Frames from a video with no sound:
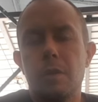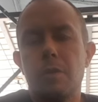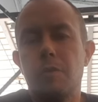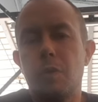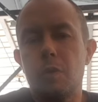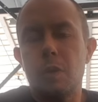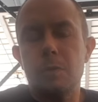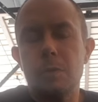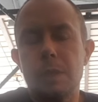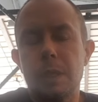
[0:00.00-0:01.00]

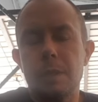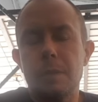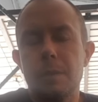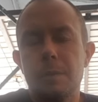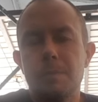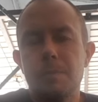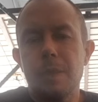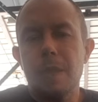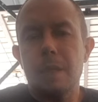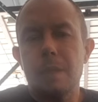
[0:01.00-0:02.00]
forums, that
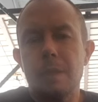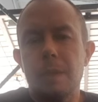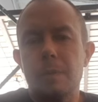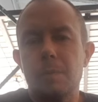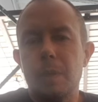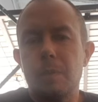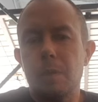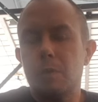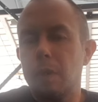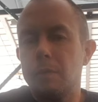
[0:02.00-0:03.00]
people
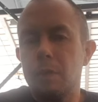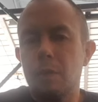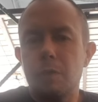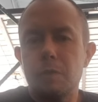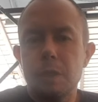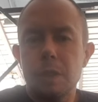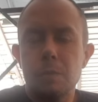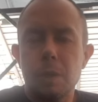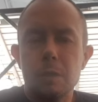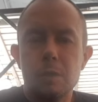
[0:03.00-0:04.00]
drive their car for 6
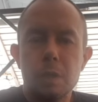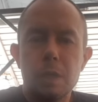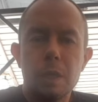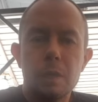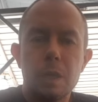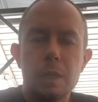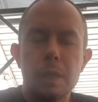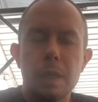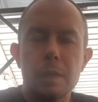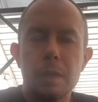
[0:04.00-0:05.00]
months or a year, and
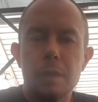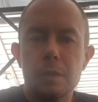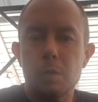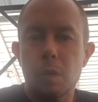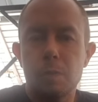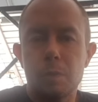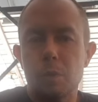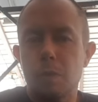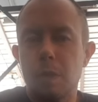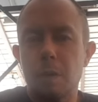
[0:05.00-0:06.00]
then they swap
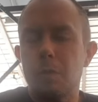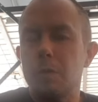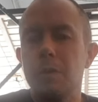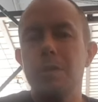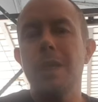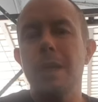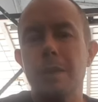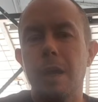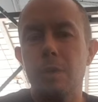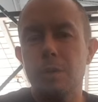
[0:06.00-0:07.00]
to a number 10
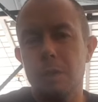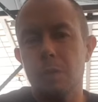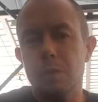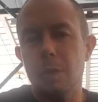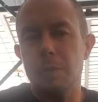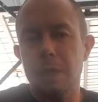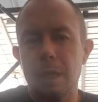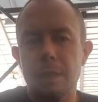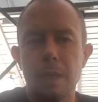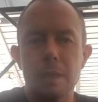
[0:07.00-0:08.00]
housing or something
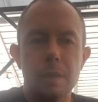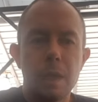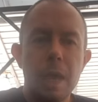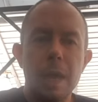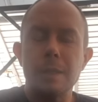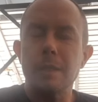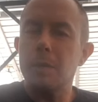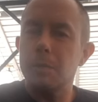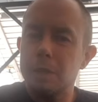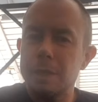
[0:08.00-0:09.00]
like that. And the
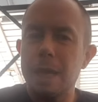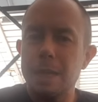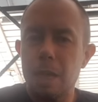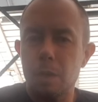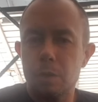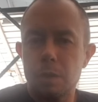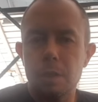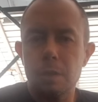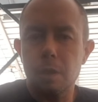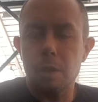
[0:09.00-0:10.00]
number 10 housing
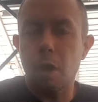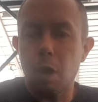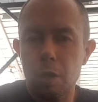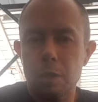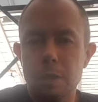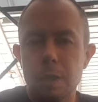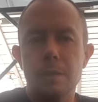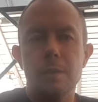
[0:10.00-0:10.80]
on a hull set